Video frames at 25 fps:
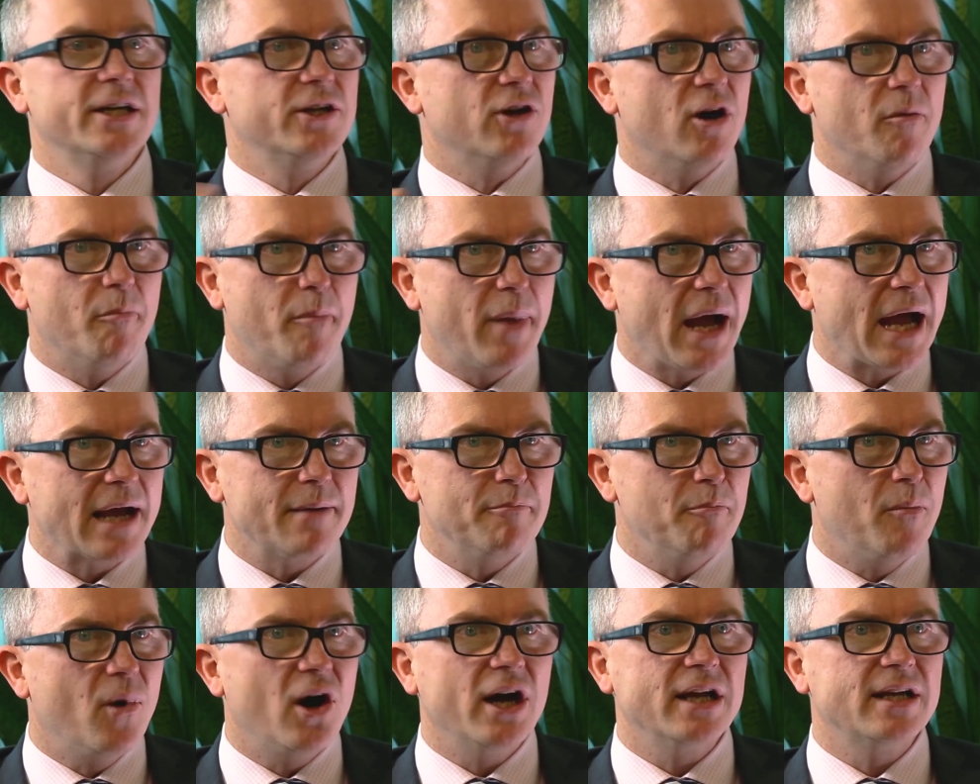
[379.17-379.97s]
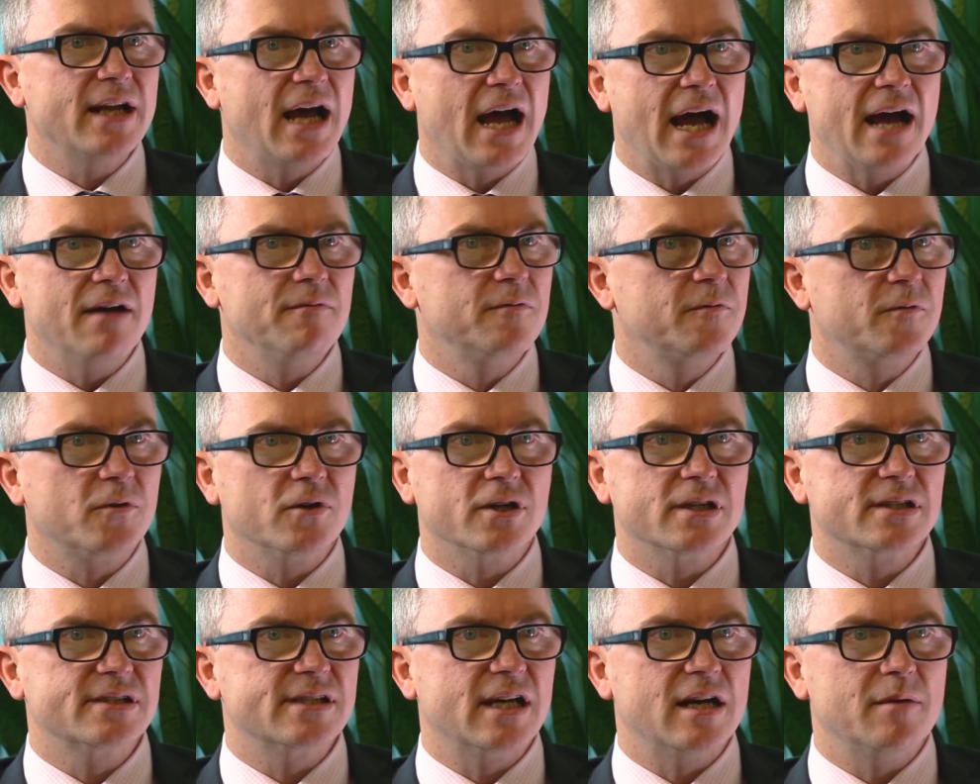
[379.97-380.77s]
Now, a bank might have,
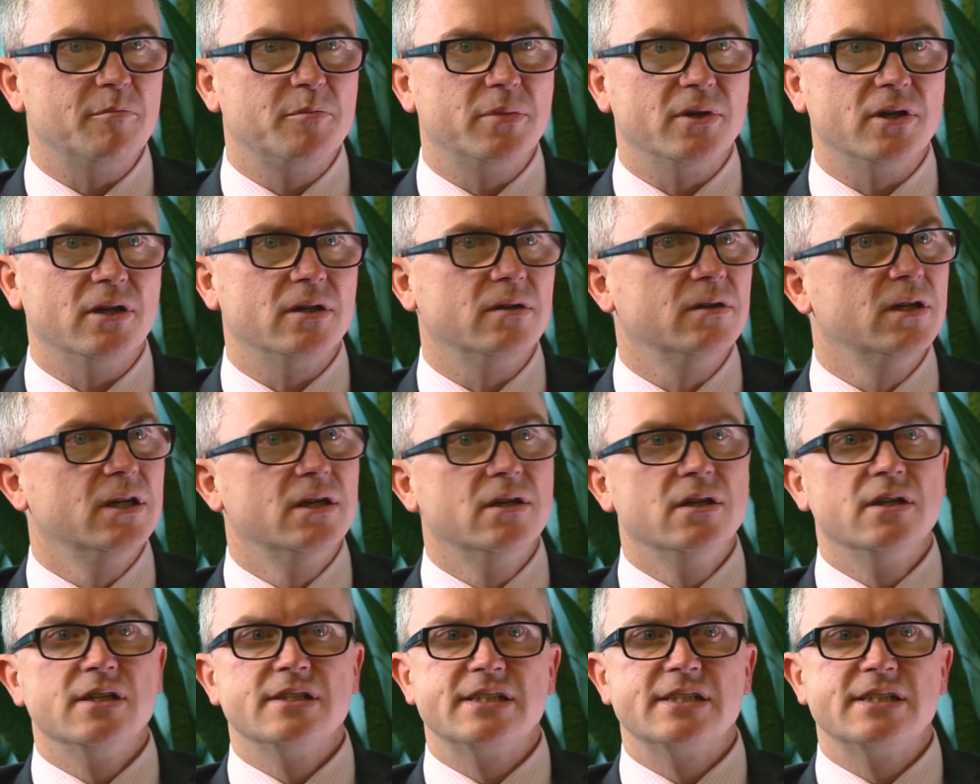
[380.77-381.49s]
for example,